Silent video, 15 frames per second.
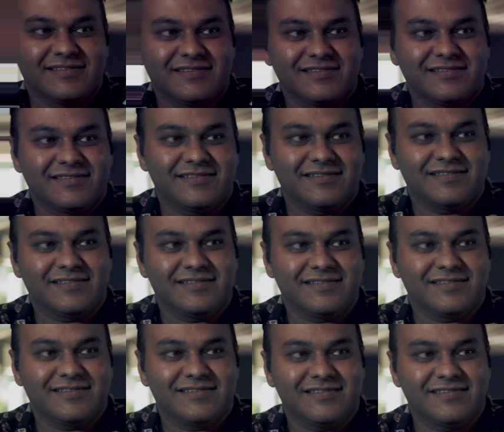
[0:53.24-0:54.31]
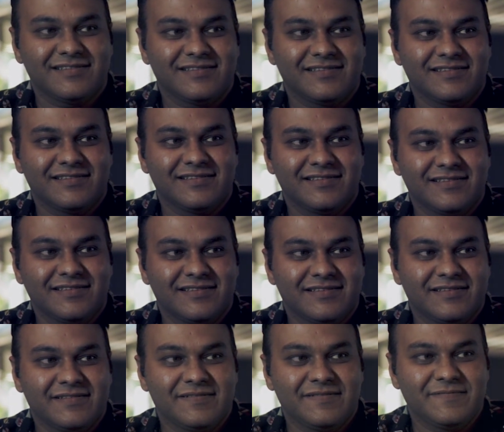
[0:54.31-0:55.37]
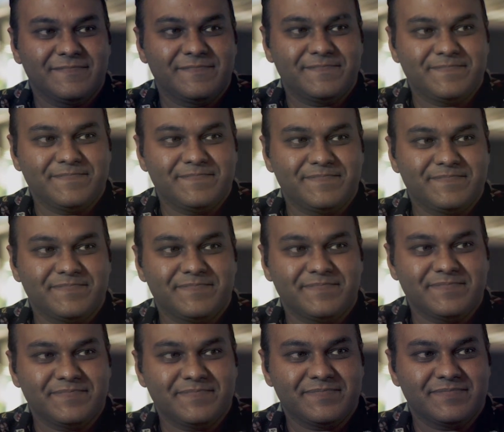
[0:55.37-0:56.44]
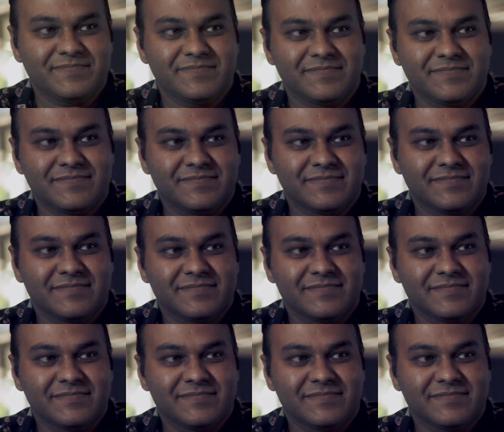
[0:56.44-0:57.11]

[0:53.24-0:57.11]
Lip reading: [no speech]